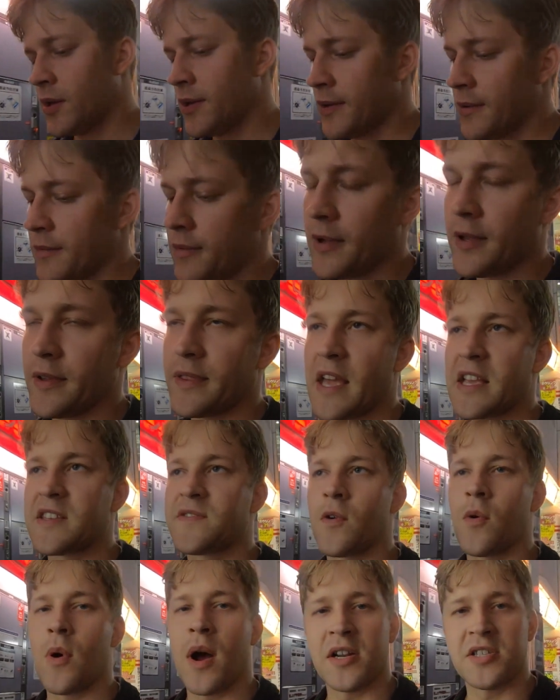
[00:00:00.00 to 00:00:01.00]
But thanks for
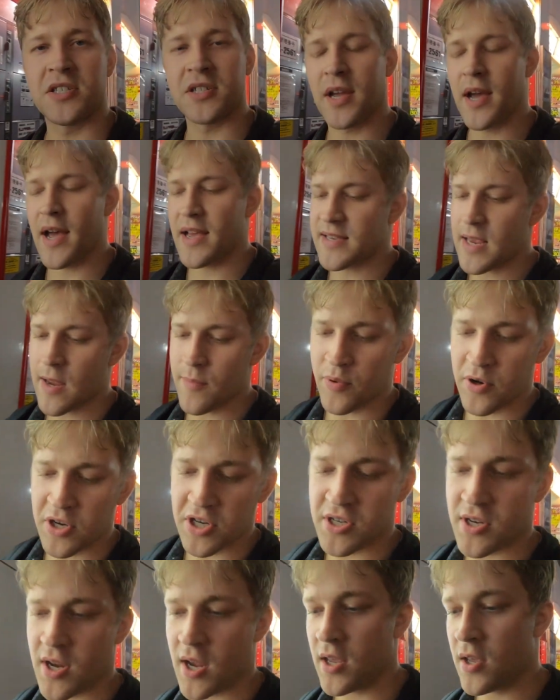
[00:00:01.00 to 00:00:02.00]
watching, guys. I
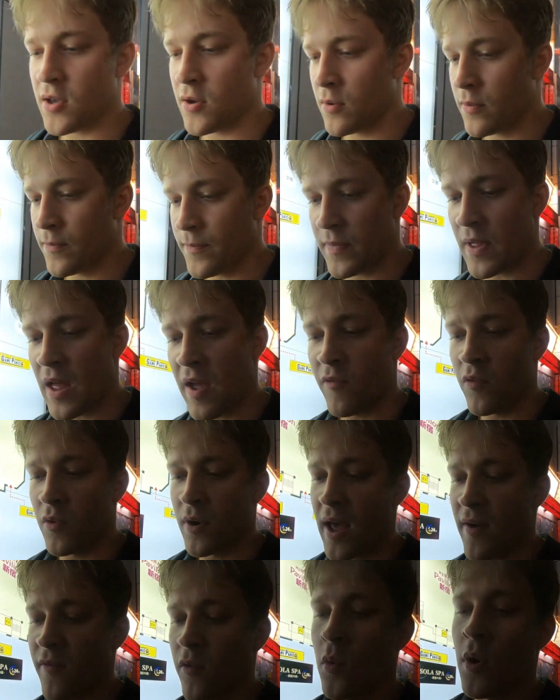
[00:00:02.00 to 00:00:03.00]
appreciate you. Everyone
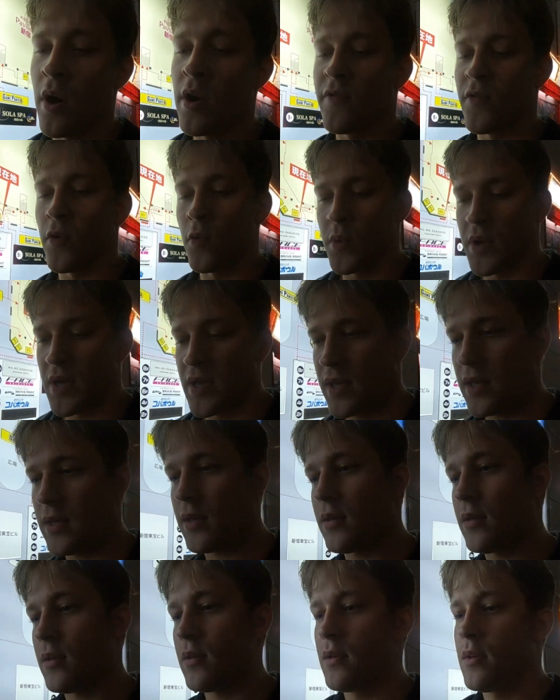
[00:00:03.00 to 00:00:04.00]
have a wonderful week.
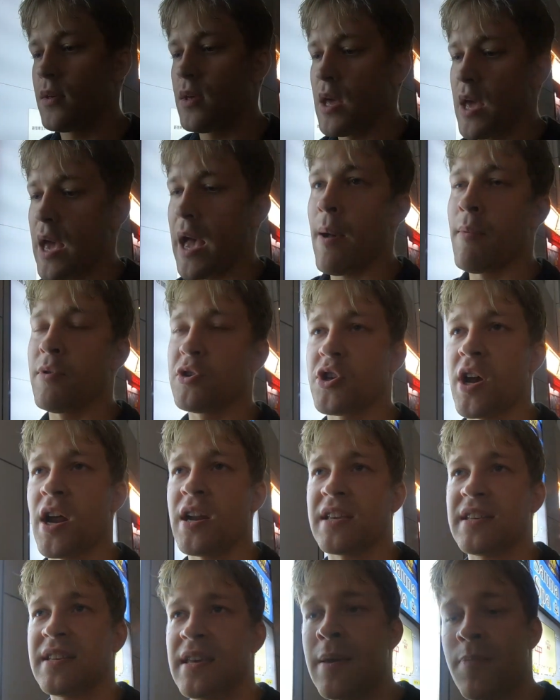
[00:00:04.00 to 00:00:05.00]
I'm gonna try to
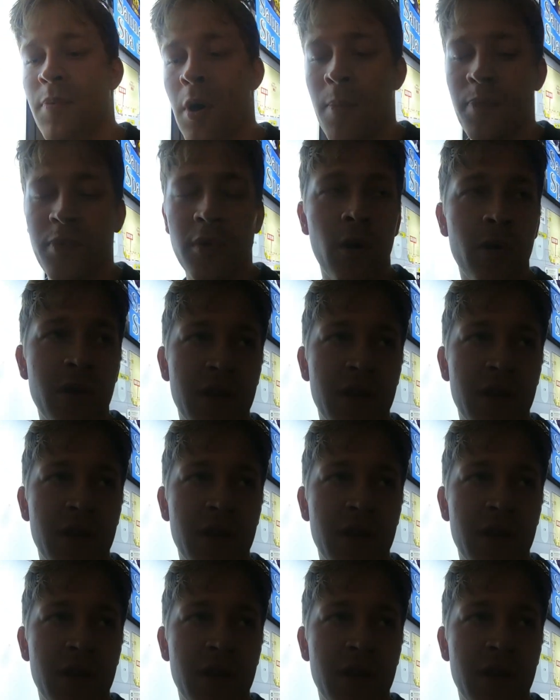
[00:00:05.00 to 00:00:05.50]
keep uploading